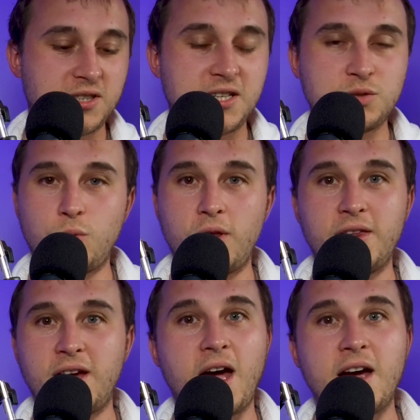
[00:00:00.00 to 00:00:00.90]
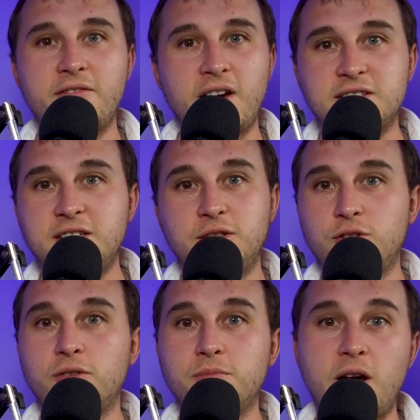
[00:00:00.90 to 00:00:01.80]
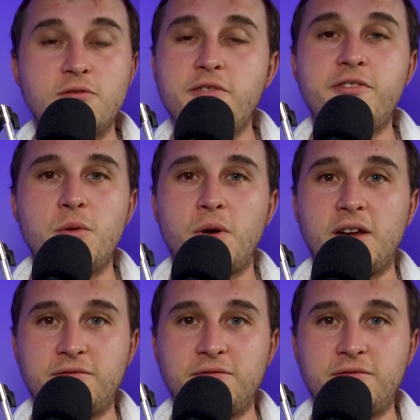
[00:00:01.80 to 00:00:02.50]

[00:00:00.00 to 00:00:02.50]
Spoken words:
And it's one that I've actually done a review on.